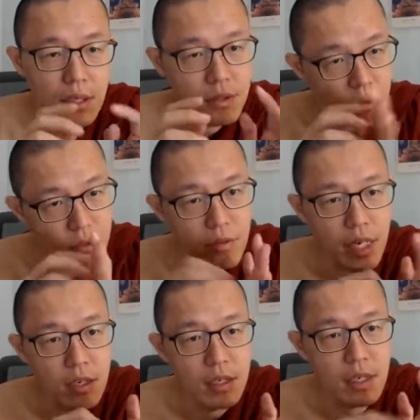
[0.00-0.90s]
it's also
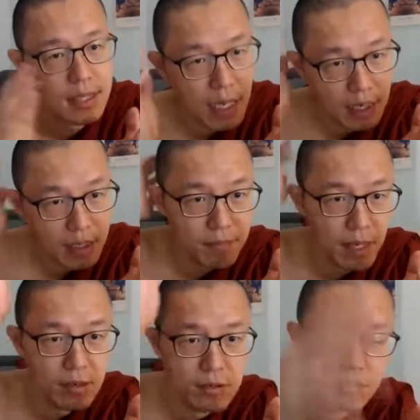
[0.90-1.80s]
recorded, Da Li
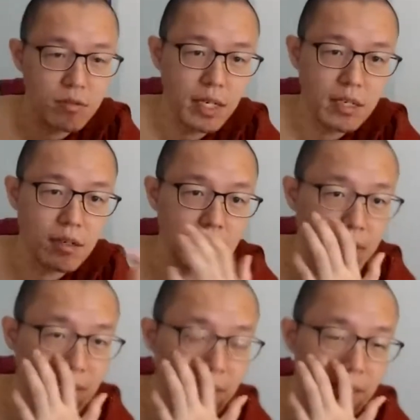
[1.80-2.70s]
Bai is also recorded.
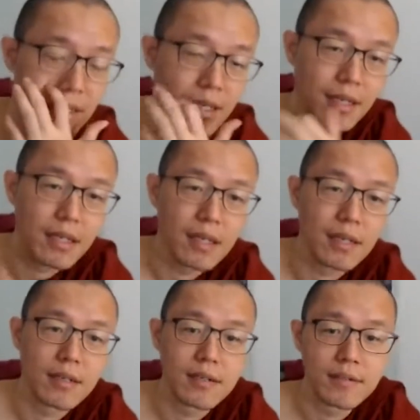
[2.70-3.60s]

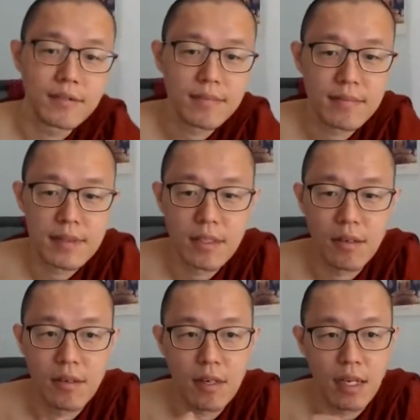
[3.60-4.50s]
Yeah.
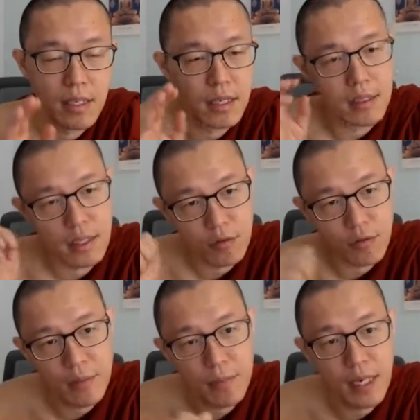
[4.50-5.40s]
Oh, and then the
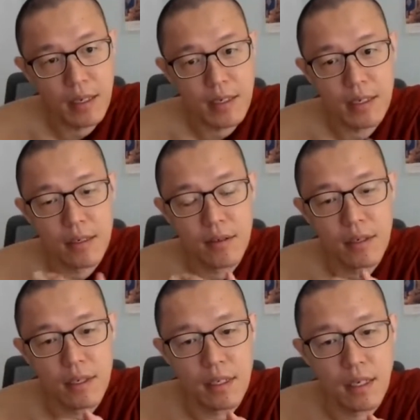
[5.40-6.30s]
Gui Bai.
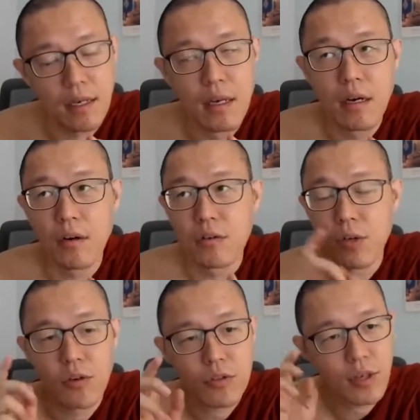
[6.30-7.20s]
Yeah. But
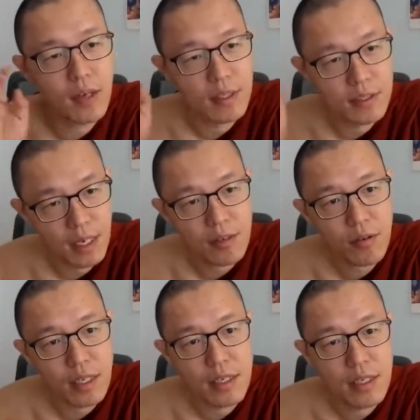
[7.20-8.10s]
we also have the Chang
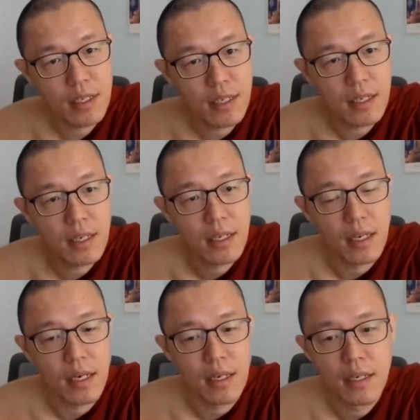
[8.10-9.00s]
Gui.
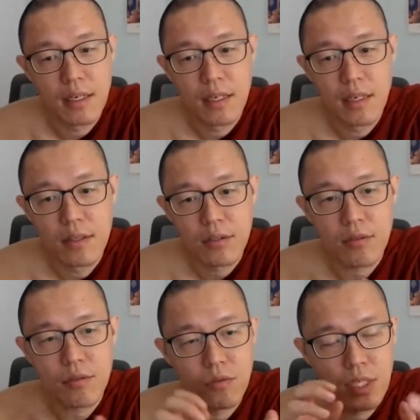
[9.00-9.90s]
Yeah.
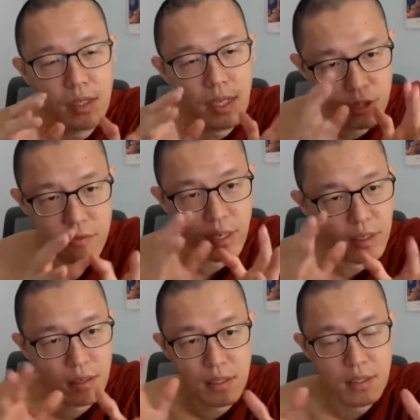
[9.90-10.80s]
So we actually
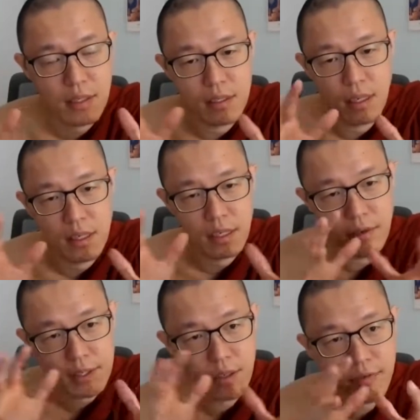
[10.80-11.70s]
recorded, he
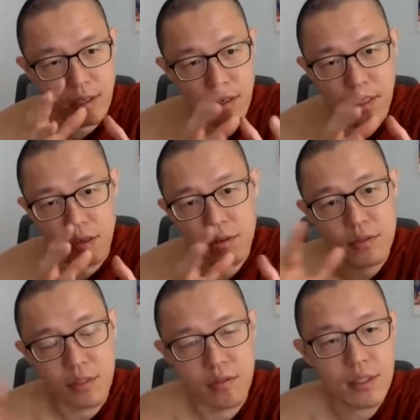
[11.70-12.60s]
recorded a whole
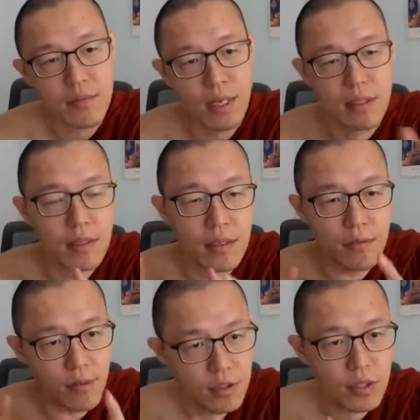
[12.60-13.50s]
series, but
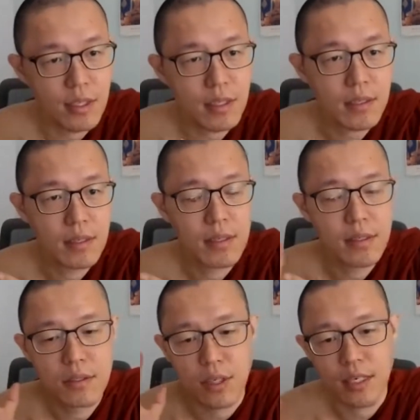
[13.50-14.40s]
eventually
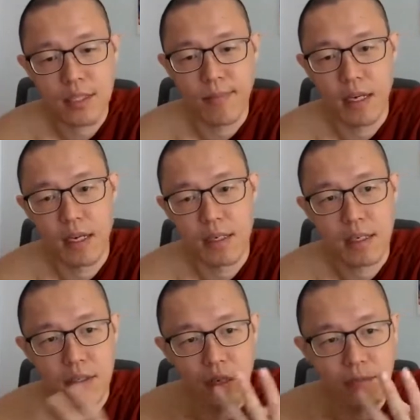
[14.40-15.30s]
Chinese Mahayana
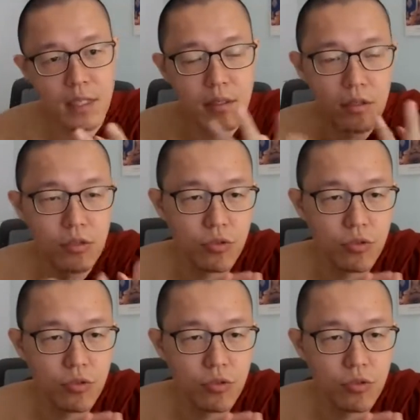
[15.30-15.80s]
adopted